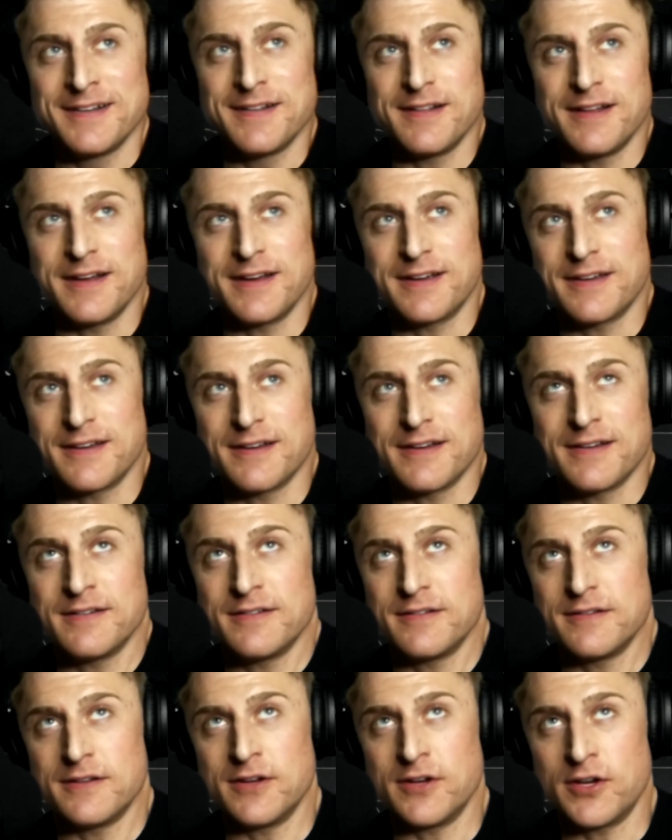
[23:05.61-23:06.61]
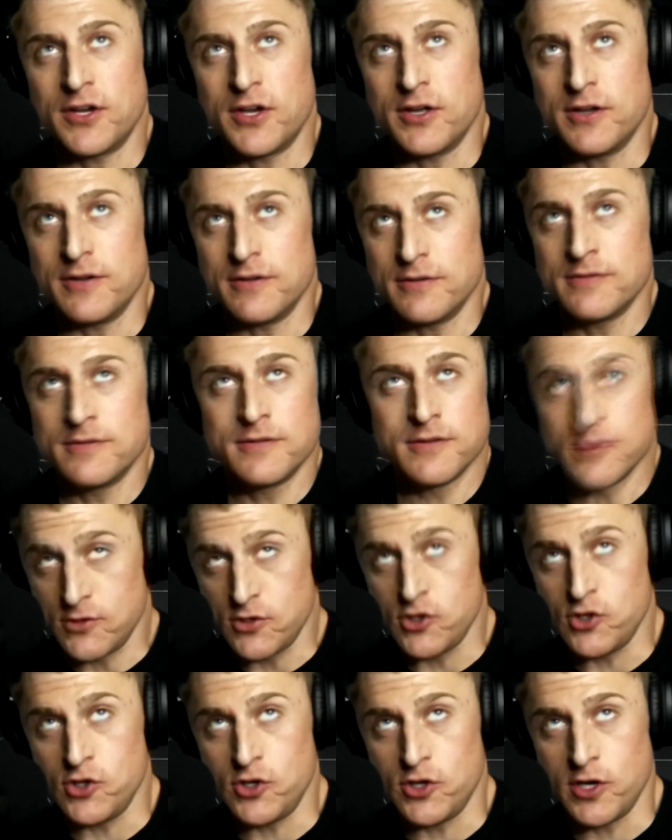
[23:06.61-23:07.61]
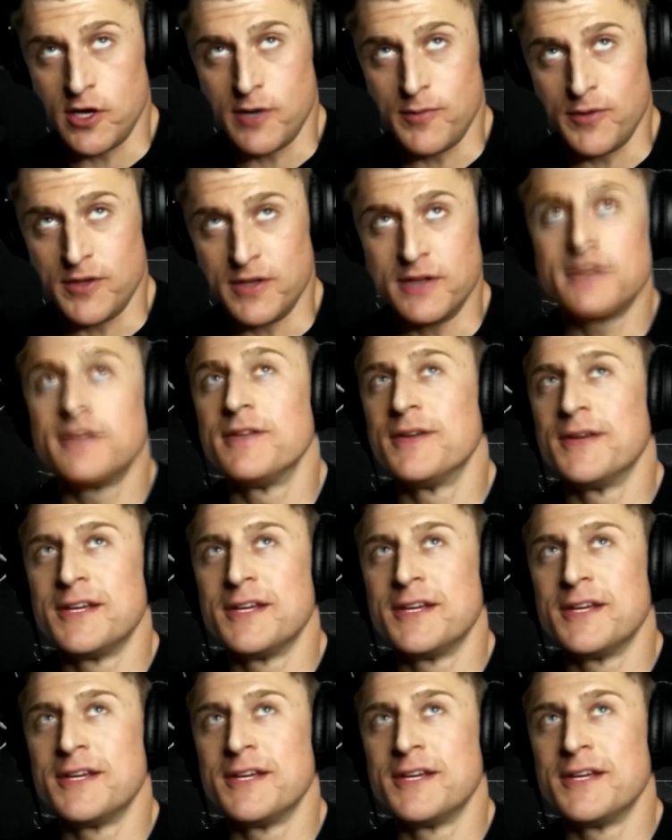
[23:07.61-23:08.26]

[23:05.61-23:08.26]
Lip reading: Like, again, Yemen.